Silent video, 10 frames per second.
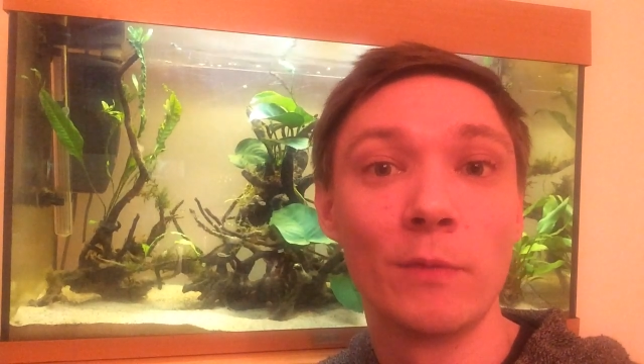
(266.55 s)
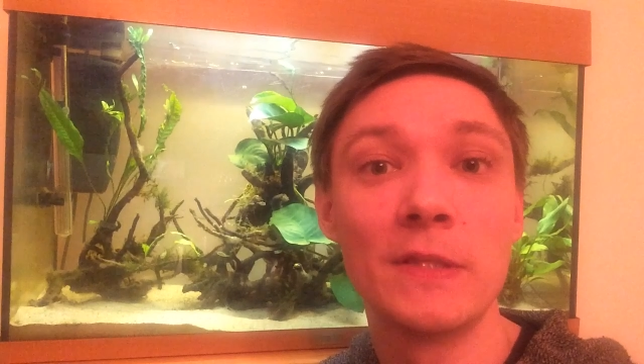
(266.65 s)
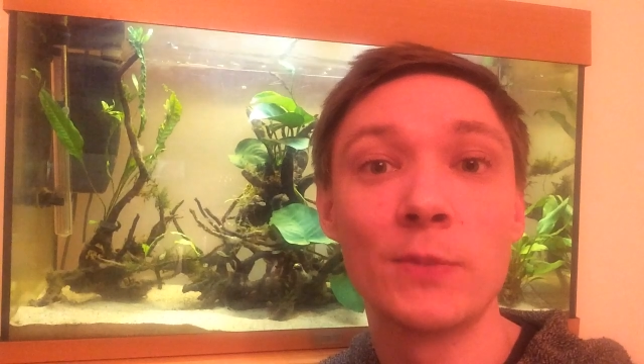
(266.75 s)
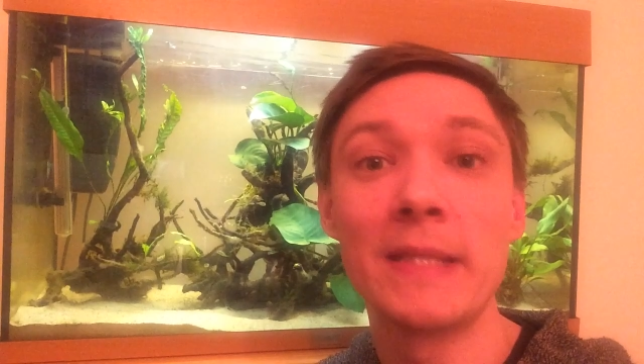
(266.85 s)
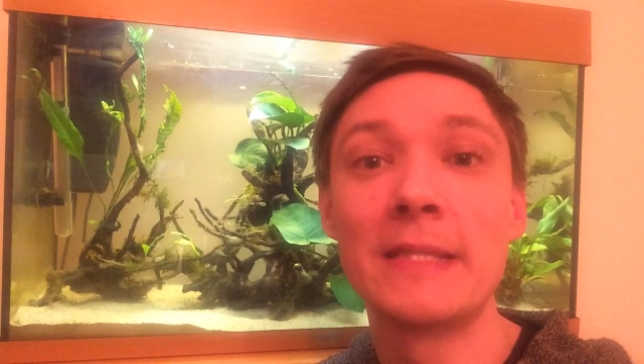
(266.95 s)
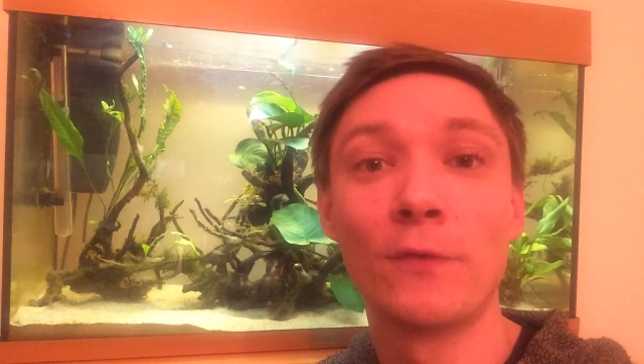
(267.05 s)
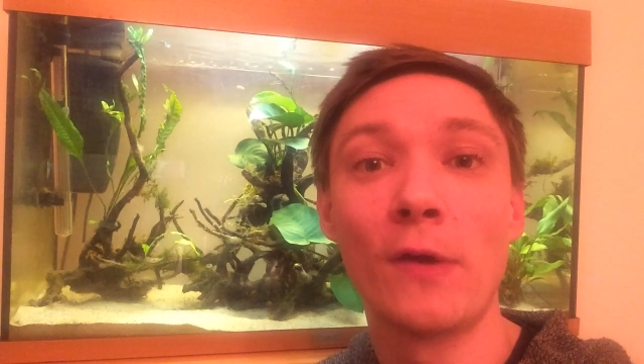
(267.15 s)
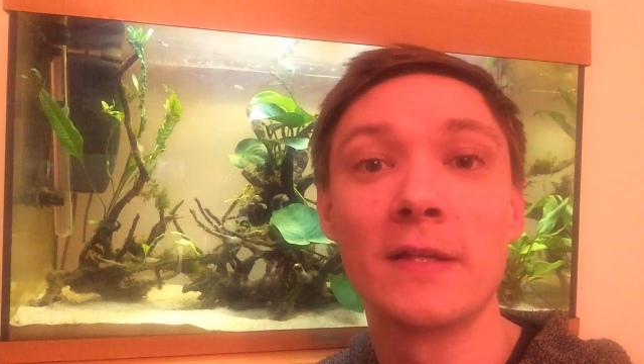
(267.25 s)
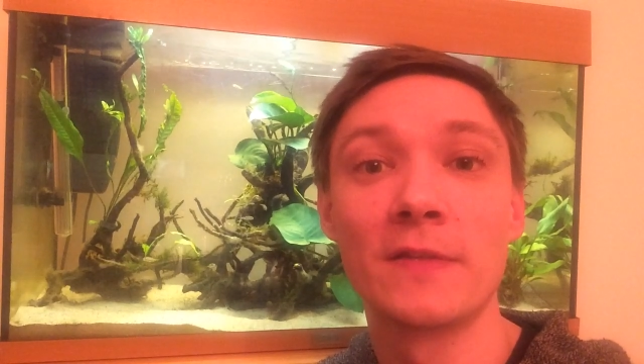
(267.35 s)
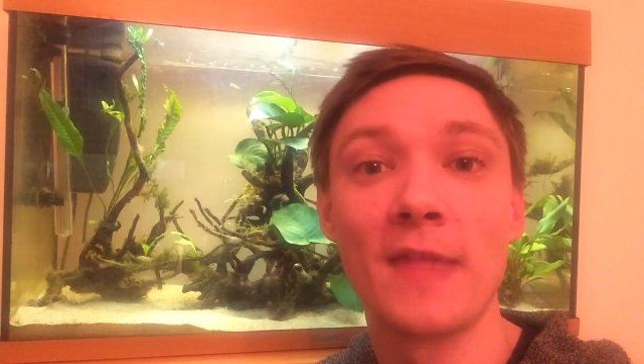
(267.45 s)
Within
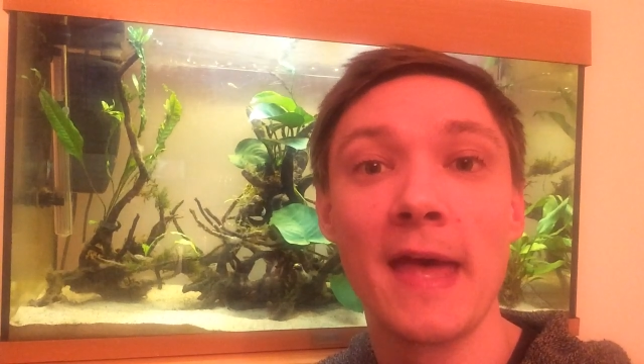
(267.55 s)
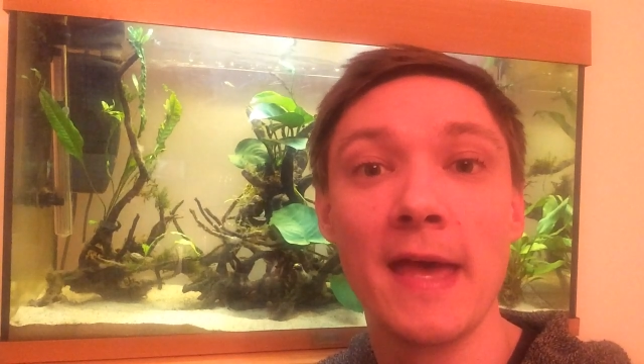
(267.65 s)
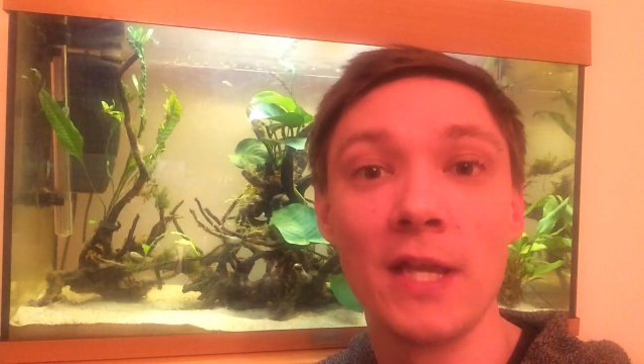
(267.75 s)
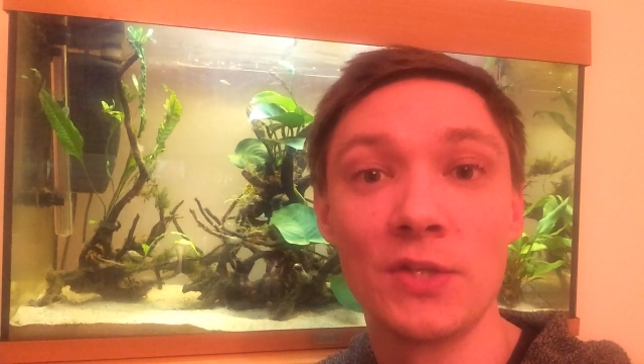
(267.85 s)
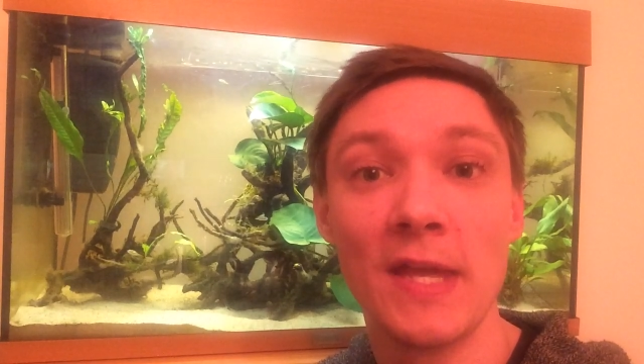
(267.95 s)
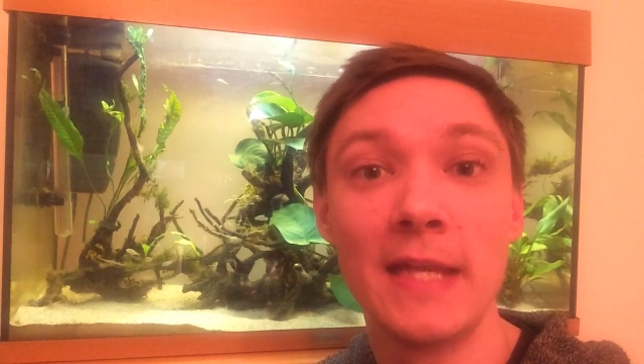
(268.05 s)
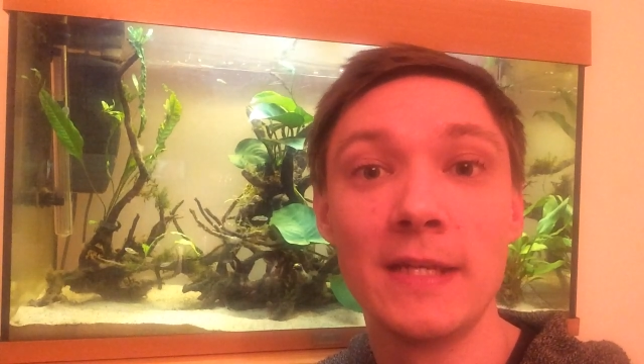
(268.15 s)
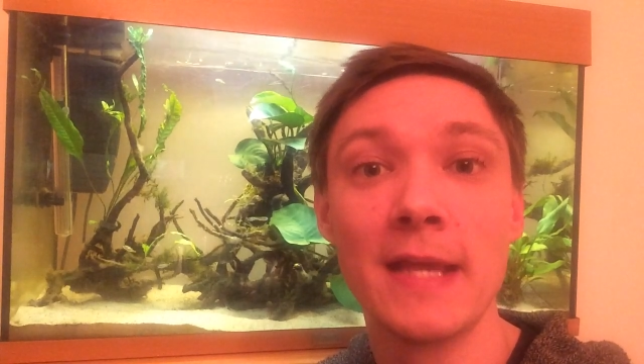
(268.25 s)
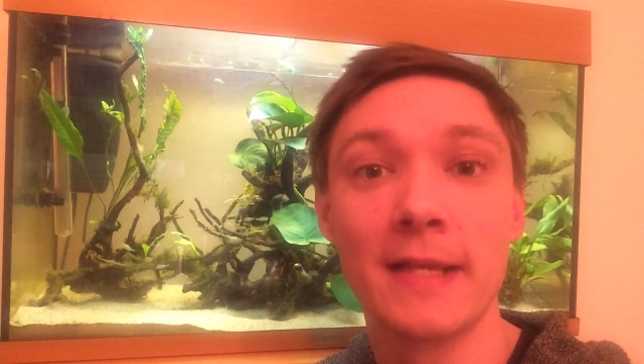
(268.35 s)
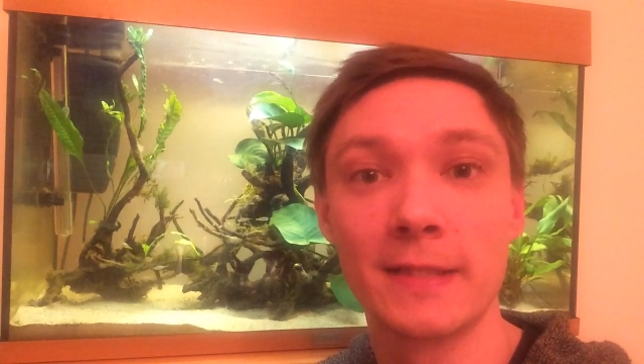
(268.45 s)
24 hours of that Esha
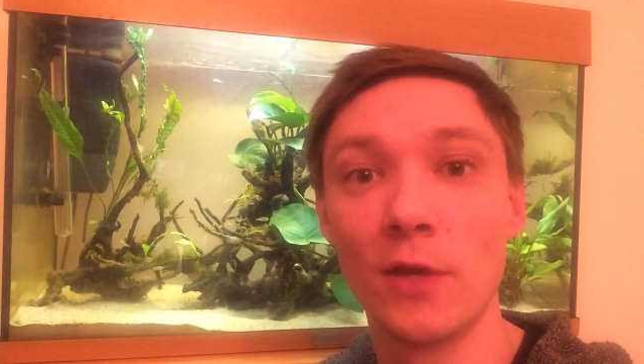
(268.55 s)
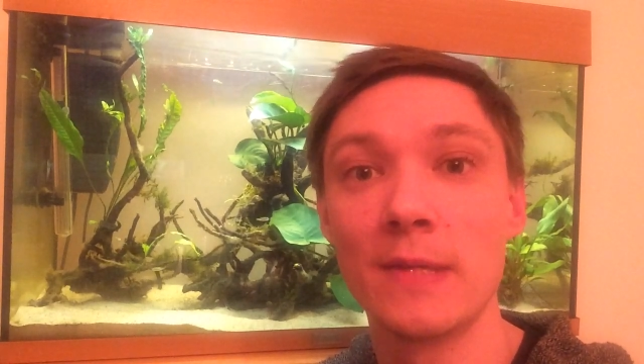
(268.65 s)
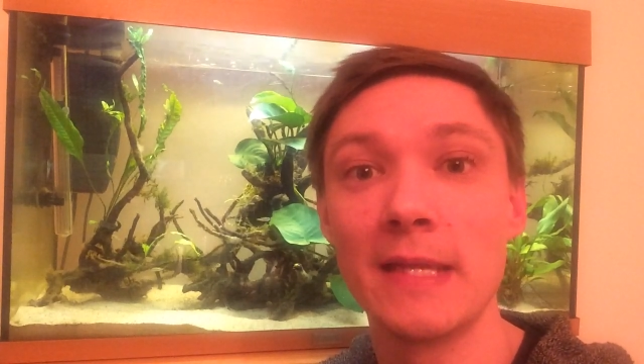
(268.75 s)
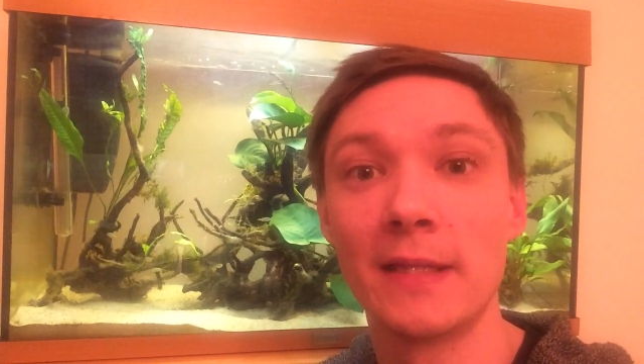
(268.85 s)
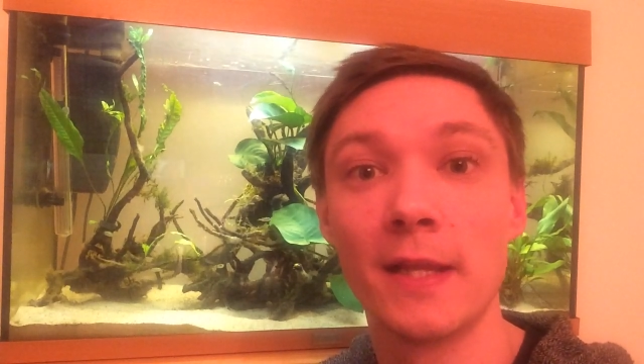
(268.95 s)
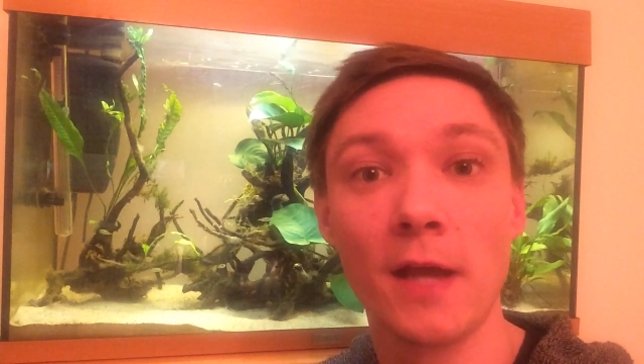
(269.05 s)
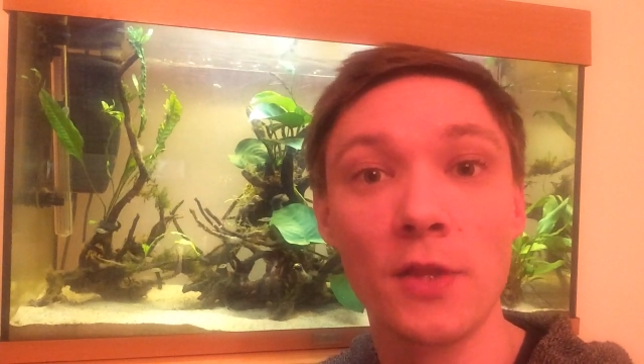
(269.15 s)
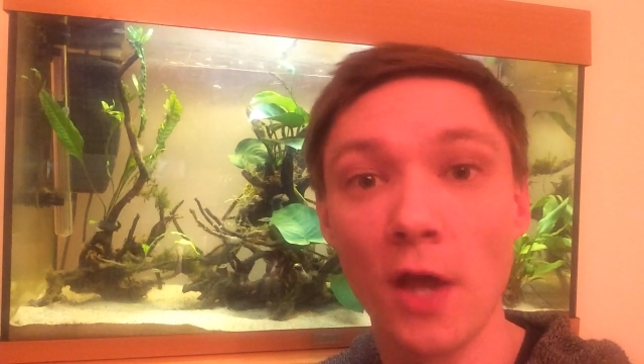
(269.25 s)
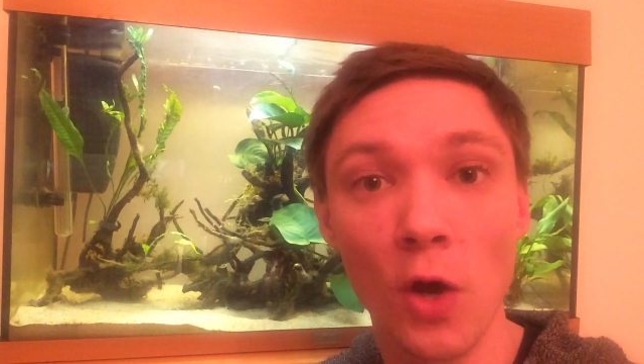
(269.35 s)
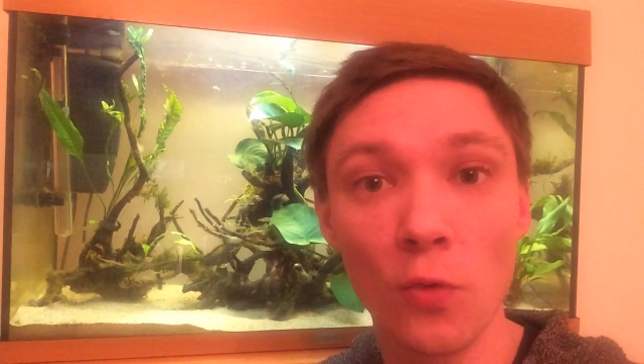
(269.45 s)
NDX going in,
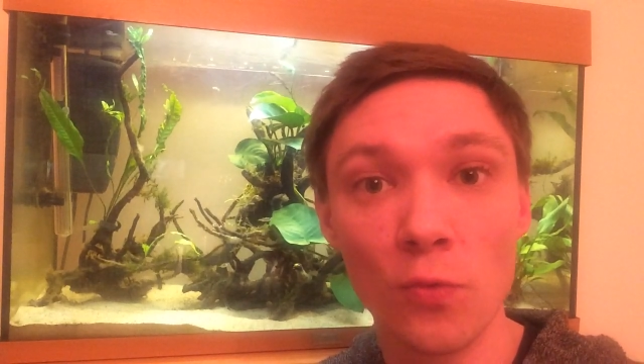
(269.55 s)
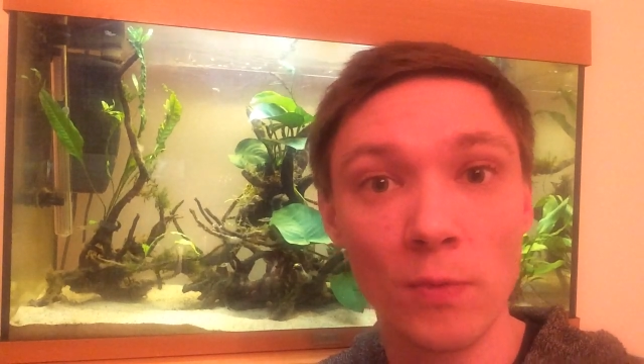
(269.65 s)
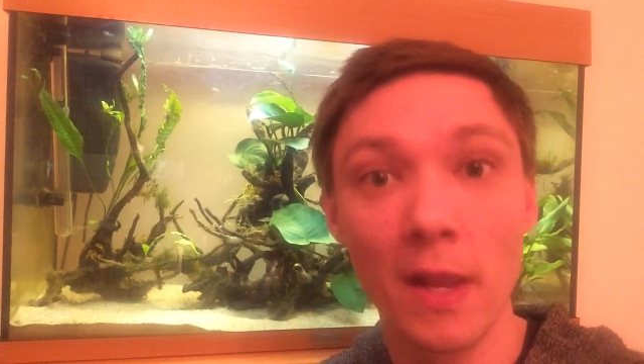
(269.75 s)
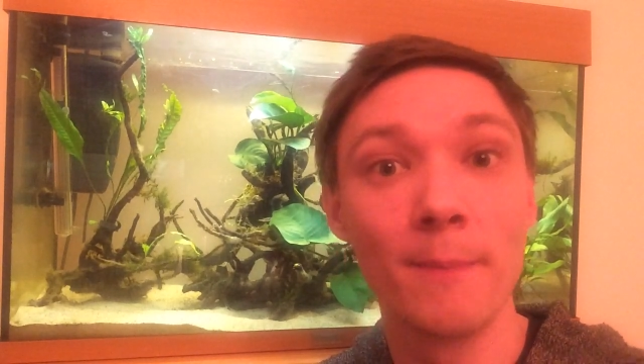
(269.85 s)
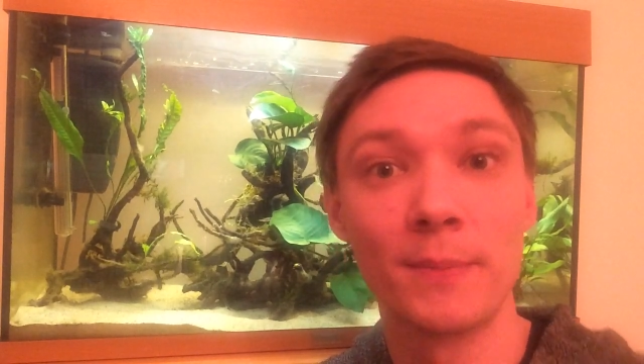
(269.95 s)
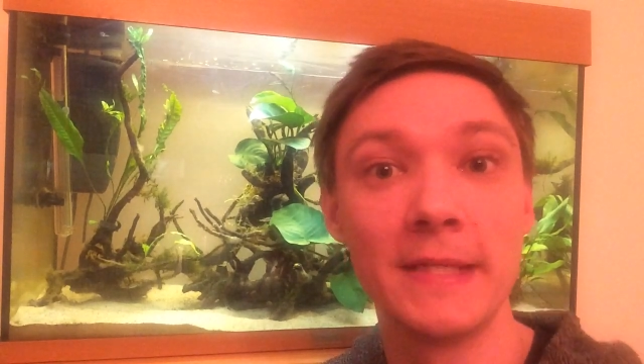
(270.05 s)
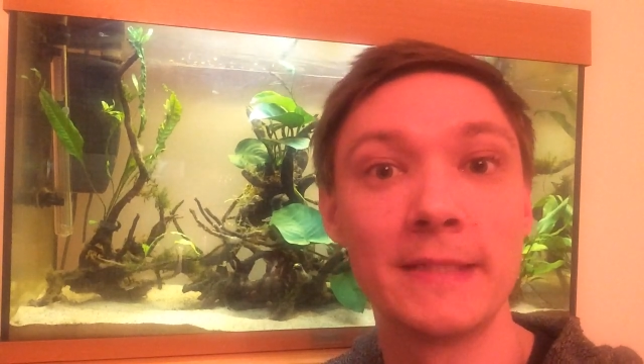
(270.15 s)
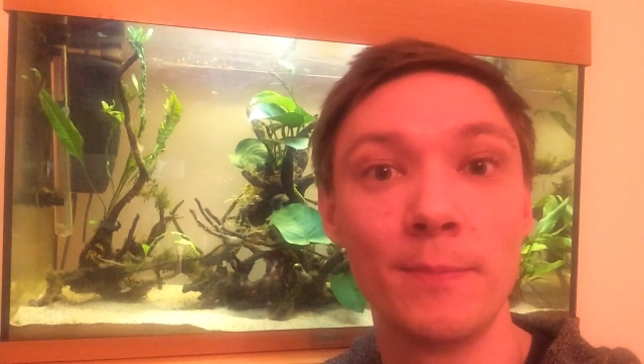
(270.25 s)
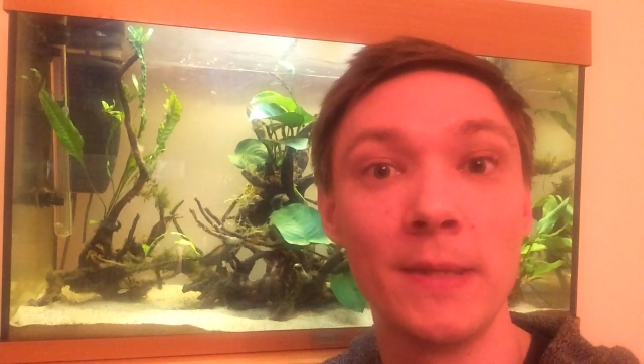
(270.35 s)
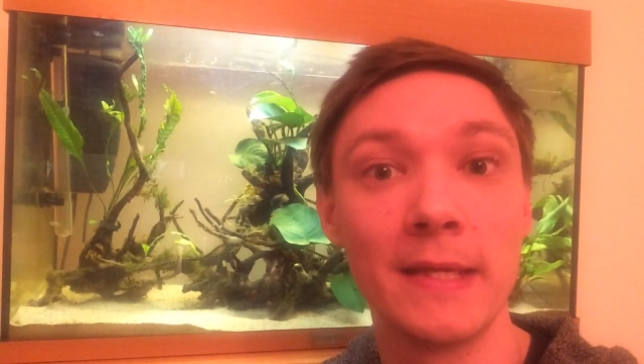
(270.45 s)
the whole lump
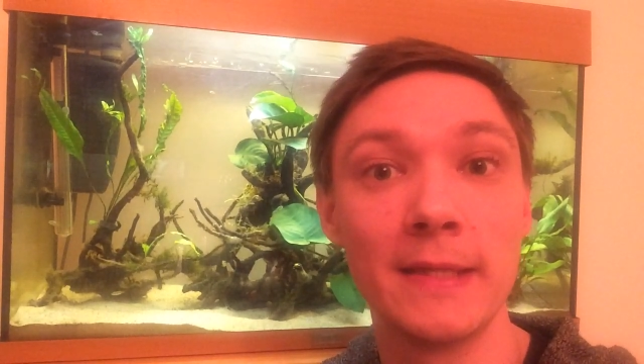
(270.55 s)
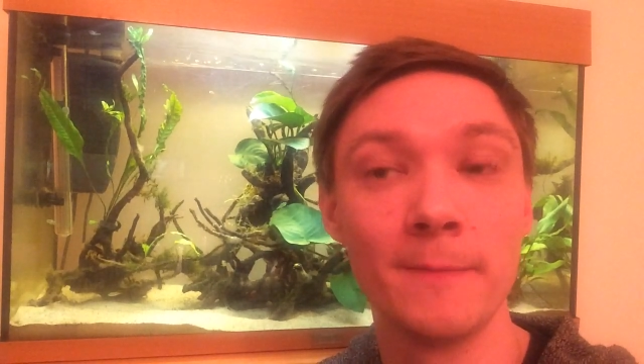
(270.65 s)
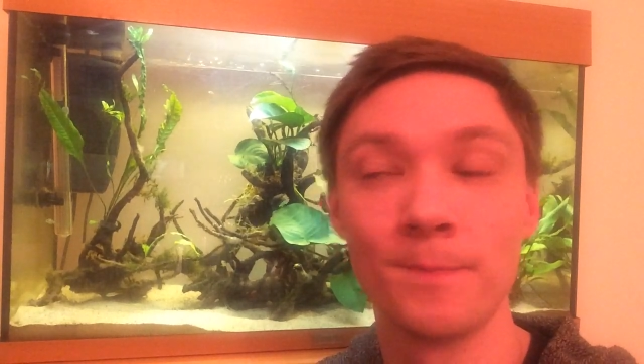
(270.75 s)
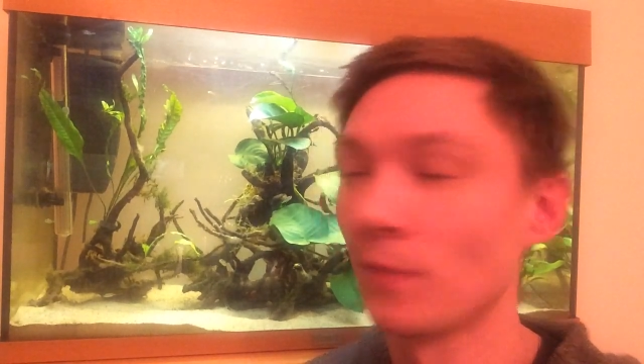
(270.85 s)
disappeared.